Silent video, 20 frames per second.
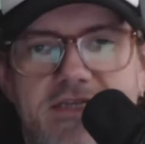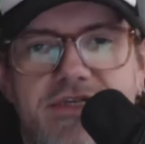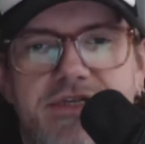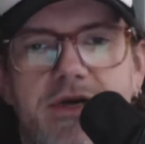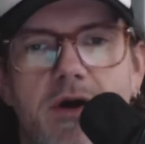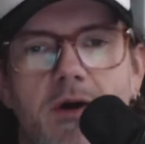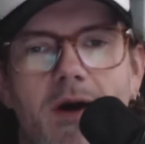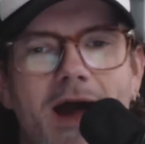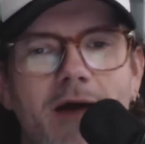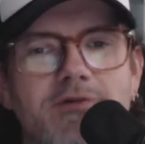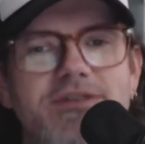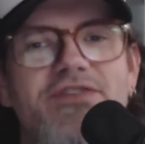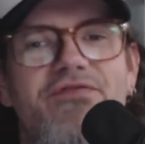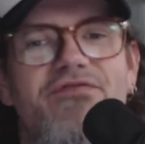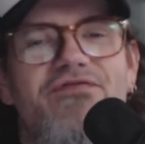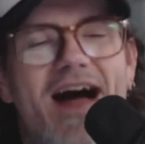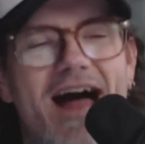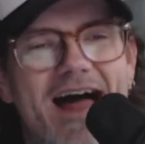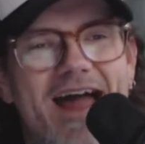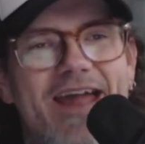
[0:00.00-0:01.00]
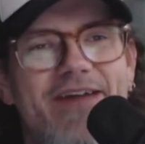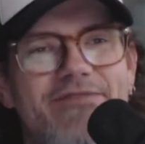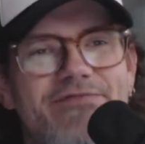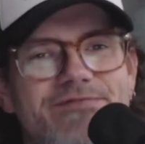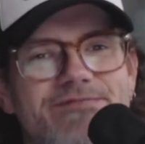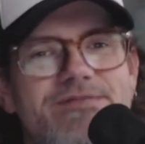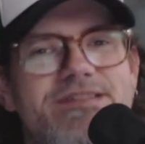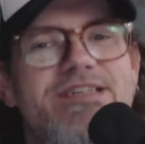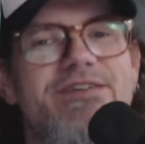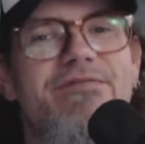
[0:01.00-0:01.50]
So I was 5
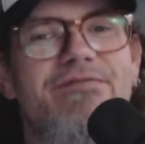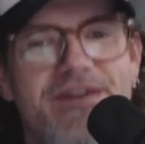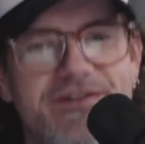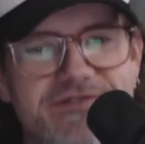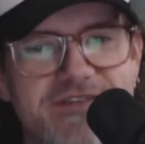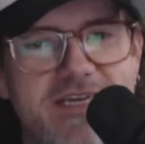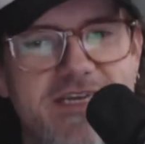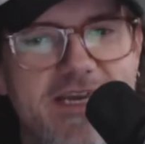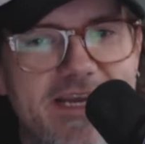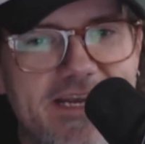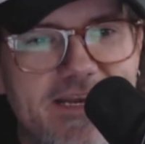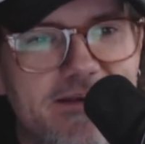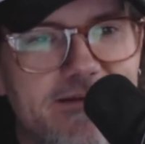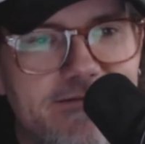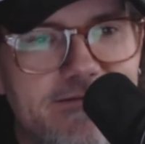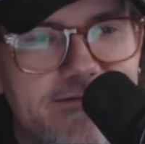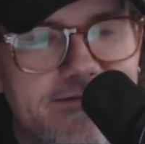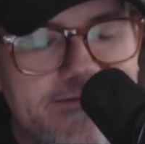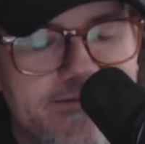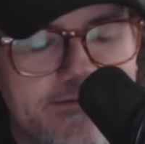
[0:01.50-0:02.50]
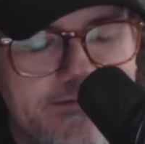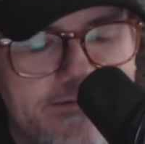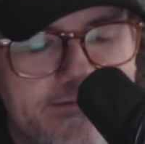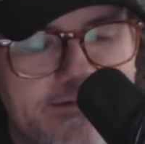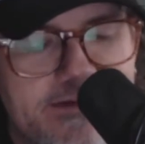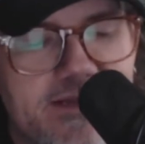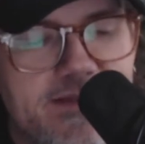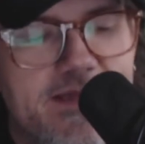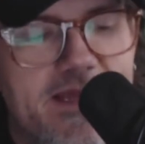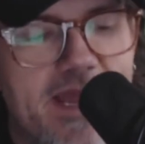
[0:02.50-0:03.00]
to 15
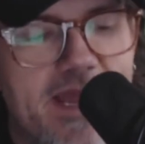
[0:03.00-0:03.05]
in the